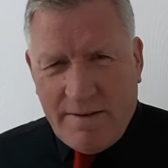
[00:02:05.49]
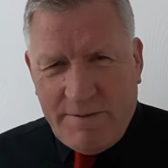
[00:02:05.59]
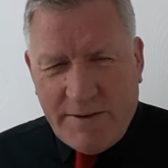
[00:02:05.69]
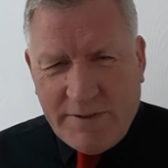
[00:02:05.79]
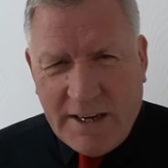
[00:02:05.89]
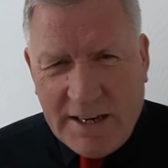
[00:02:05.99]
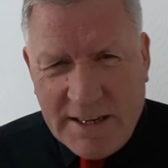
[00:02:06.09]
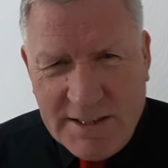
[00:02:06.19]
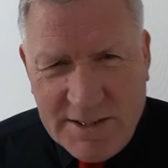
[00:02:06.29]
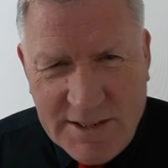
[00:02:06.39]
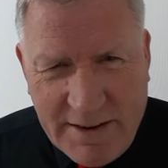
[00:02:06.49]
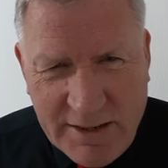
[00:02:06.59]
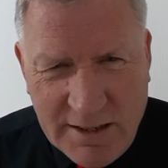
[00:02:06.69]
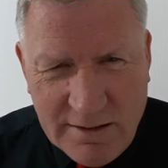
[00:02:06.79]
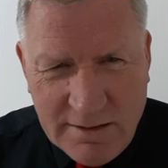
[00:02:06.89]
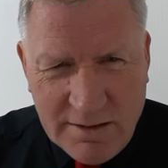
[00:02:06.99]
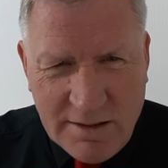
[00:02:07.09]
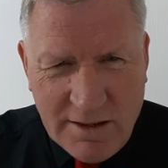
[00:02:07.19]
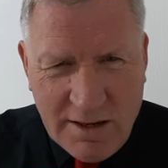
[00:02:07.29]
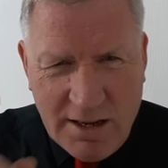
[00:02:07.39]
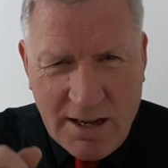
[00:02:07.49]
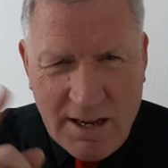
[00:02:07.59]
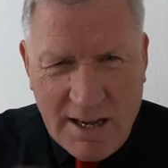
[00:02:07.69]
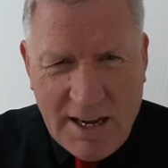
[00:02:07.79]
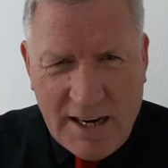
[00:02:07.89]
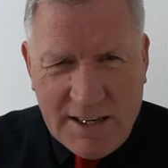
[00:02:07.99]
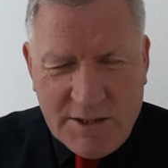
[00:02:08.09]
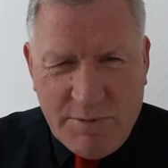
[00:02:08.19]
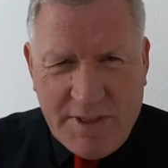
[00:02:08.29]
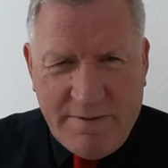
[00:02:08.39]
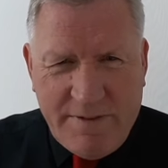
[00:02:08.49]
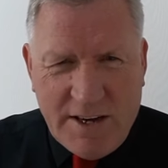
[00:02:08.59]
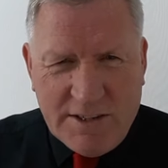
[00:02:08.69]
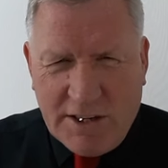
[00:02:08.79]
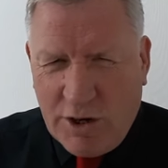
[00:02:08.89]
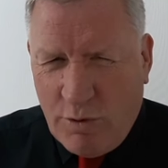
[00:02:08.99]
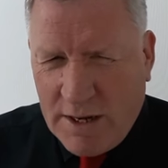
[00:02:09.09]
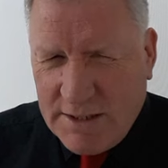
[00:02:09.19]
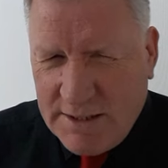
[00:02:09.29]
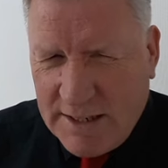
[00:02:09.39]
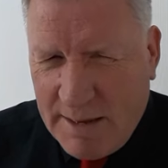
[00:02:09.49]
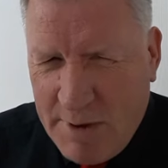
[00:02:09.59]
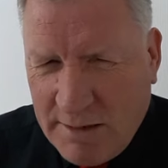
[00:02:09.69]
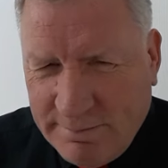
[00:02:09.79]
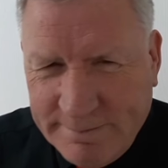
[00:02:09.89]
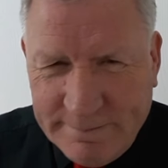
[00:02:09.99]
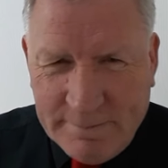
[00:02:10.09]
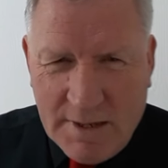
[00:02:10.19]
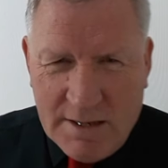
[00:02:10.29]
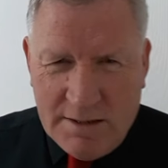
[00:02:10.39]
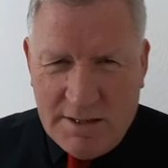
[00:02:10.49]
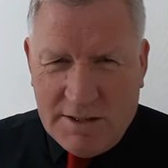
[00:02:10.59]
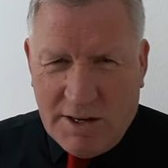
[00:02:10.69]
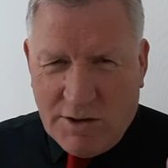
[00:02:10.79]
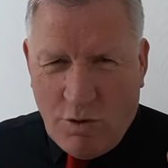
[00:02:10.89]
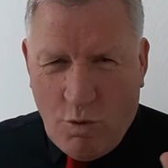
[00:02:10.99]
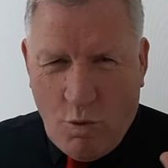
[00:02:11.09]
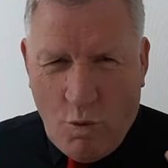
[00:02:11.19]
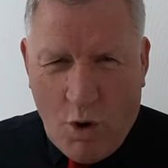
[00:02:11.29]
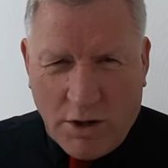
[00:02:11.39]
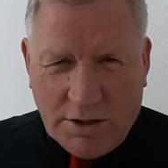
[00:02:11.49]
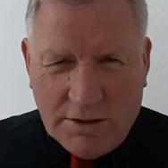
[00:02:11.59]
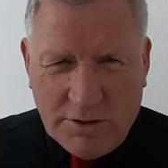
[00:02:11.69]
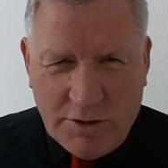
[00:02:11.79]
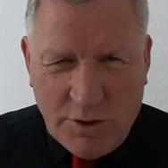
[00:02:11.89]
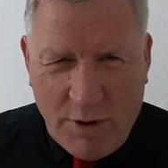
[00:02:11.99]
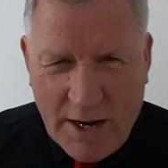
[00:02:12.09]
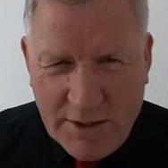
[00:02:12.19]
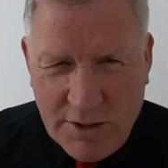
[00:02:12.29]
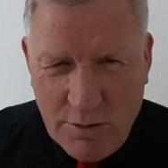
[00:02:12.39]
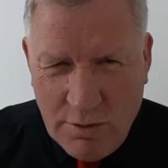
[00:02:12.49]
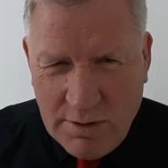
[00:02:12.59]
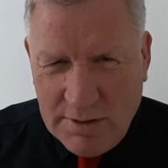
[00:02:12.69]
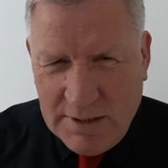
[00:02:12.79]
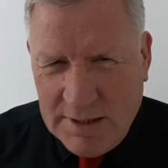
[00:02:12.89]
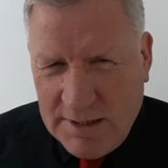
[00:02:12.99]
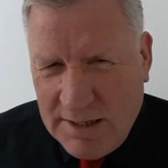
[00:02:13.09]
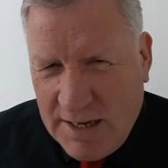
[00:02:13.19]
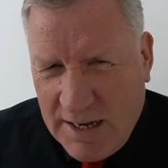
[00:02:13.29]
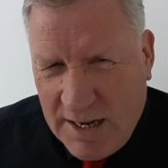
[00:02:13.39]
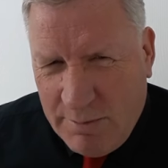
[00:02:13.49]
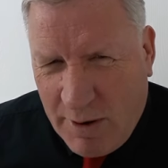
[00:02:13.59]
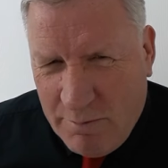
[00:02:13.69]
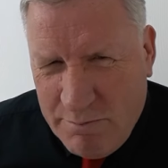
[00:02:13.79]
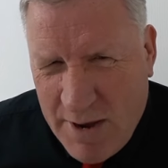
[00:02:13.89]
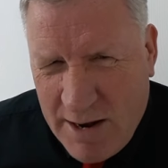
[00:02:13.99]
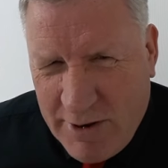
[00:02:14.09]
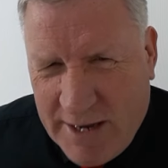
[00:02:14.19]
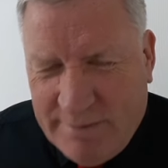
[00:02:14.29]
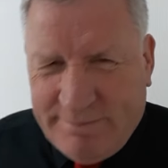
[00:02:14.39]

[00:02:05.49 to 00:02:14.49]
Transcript: 1587, Elizabeth I had quite a dilemma. He says, what do I do about Mary?